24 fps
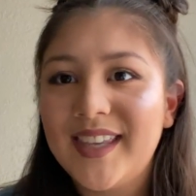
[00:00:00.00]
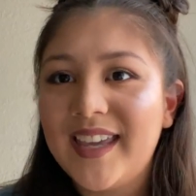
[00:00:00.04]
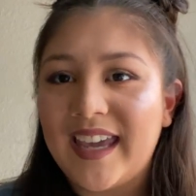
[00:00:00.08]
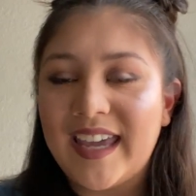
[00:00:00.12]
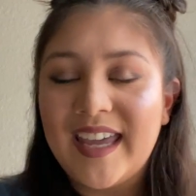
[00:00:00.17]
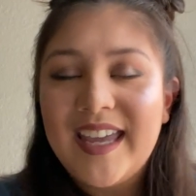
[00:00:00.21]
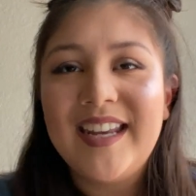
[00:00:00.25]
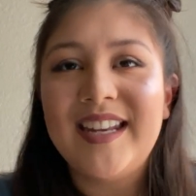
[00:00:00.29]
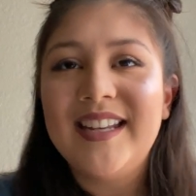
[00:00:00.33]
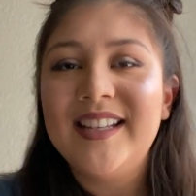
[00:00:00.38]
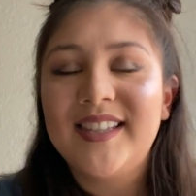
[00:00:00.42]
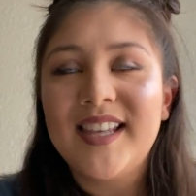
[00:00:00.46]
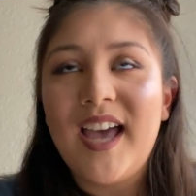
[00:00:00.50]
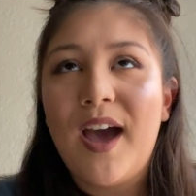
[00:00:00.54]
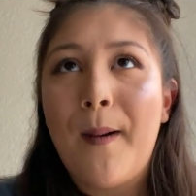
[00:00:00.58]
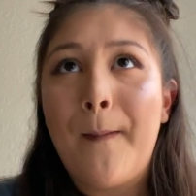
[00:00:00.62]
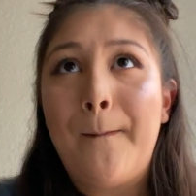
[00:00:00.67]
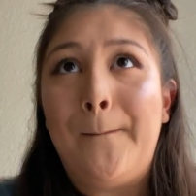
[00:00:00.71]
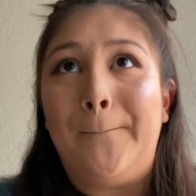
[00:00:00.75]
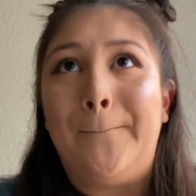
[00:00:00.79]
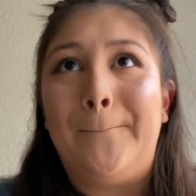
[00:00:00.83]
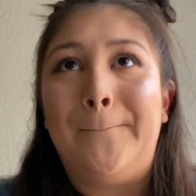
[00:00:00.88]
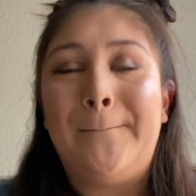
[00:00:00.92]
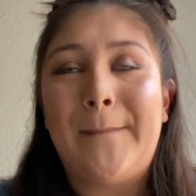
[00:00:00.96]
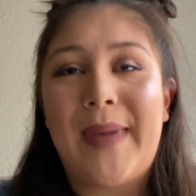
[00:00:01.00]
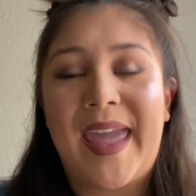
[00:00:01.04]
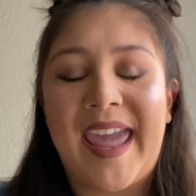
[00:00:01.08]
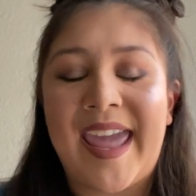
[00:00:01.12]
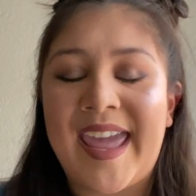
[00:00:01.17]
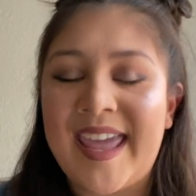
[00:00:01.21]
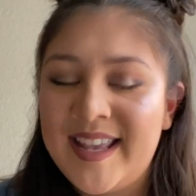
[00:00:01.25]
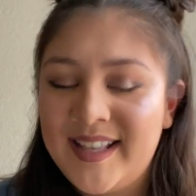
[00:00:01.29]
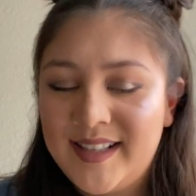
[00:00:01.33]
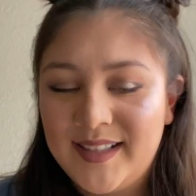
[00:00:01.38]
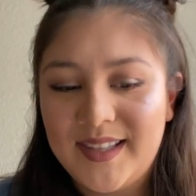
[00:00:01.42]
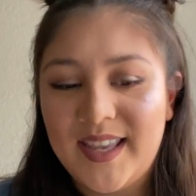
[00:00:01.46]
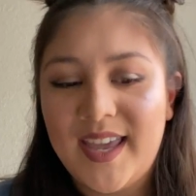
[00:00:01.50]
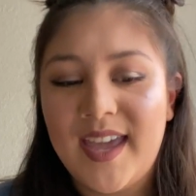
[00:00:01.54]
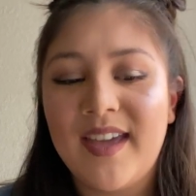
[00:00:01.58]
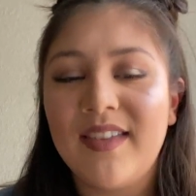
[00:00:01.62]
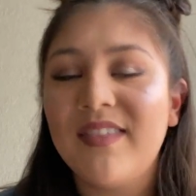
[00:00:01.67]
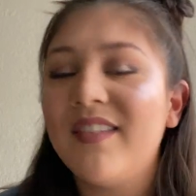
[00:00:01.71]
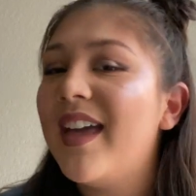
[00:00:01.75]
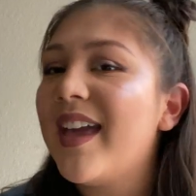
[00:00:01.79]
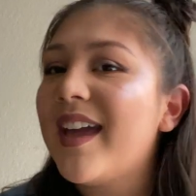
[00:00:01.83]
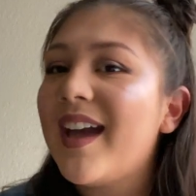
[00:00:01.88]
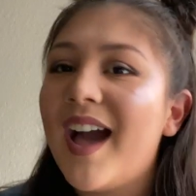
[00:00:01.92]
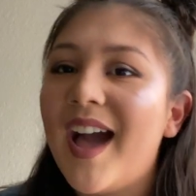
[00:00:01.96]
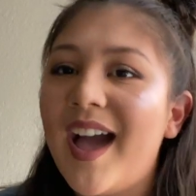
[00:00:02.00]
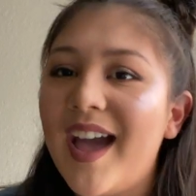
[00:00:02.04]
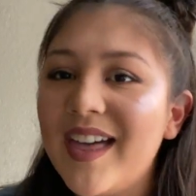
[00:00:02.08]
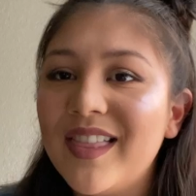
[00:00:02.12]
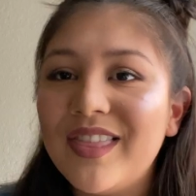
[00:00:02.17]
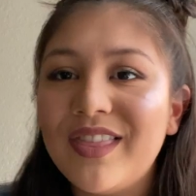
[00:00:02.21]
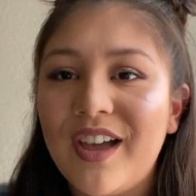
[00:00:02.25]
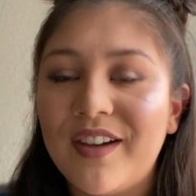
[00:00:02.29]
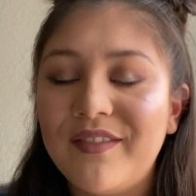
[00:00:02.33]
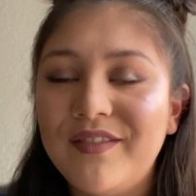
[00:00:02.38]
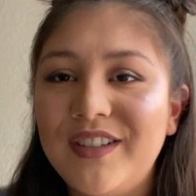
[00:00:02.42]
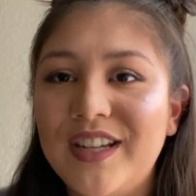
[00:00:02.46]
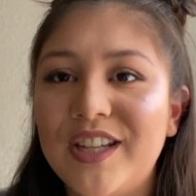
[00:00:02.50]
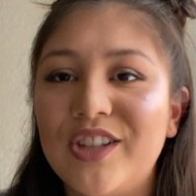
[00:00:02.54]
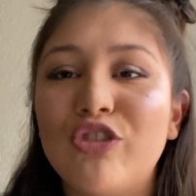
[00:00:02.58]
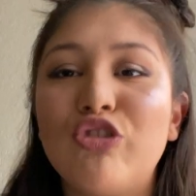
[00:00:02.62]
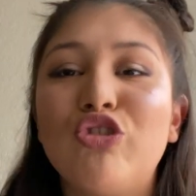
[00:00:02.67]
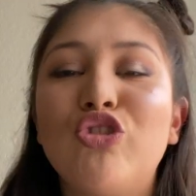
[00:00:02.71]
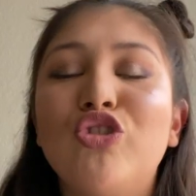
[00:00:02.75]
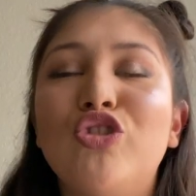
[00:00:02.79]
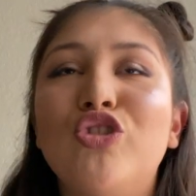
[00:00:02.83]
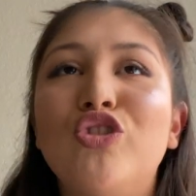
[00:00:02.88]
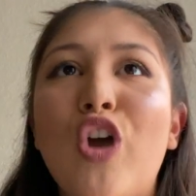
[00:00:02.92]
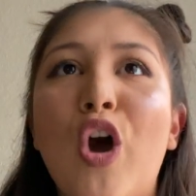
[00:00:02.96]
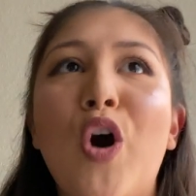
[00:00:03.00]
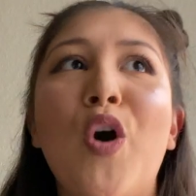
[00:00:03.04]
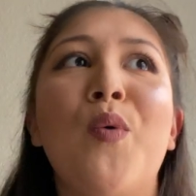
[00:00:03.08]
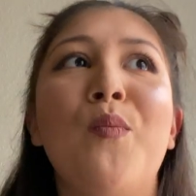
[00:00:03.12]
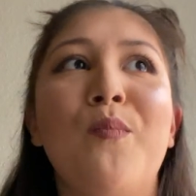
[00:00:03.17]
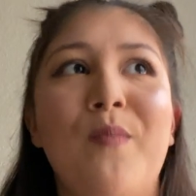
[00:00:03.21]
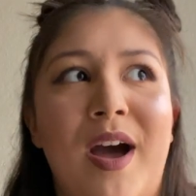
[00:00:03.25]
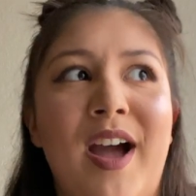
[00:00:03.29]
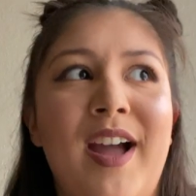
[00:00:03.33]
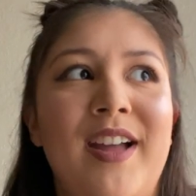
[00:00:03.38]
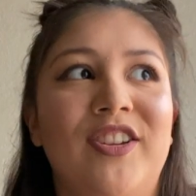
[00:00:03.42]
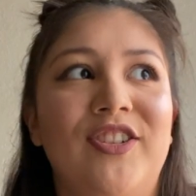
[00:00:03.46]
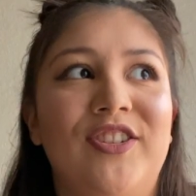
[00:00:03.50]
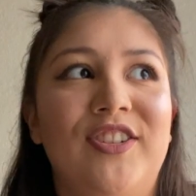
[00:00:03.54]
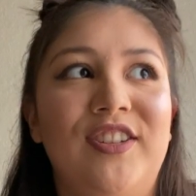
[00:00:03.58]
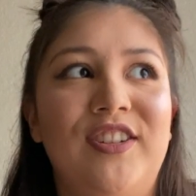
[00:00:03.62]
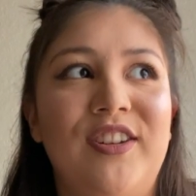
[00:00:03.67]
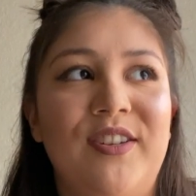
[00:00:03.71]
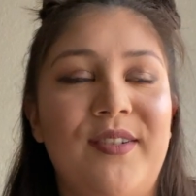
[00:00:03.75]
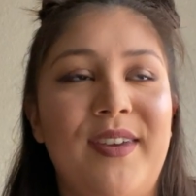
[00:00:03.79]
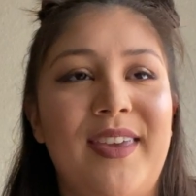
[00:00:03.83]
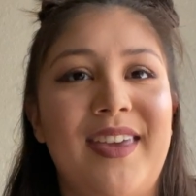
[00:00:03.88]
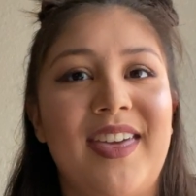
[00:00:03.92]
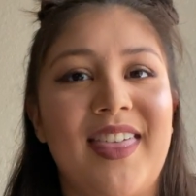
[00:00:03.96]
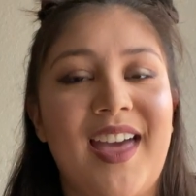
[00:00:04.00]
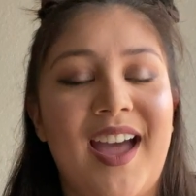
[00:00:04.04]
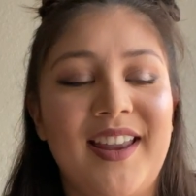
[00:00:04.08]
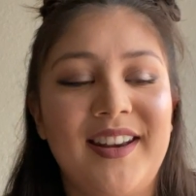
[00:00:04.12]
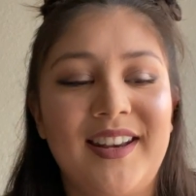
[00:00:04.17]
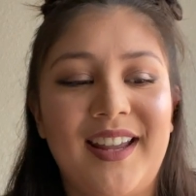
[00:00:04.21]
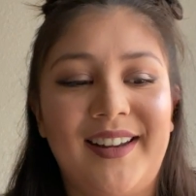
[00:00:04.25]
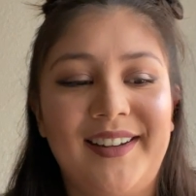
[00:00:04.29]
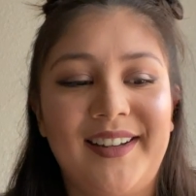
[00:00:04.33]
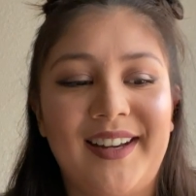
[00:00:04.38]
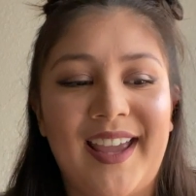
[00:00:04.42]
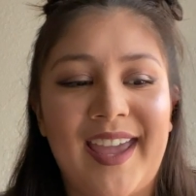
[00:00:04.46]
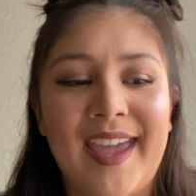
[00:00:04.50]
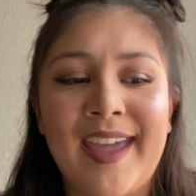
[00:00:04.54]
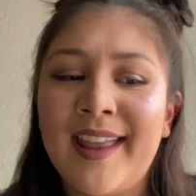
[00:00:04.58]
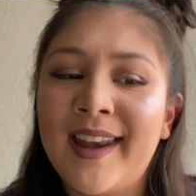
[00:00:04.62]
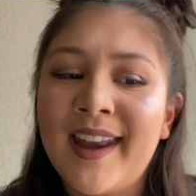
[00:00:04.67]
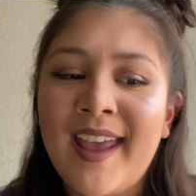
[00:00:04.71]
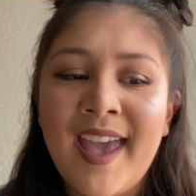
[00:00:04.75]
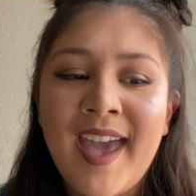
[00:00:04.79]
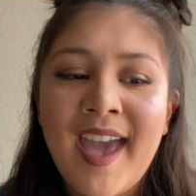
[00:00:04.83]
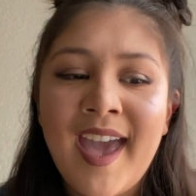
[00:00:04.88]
Like, it is amazing. Like, I loved it so much doing it that night.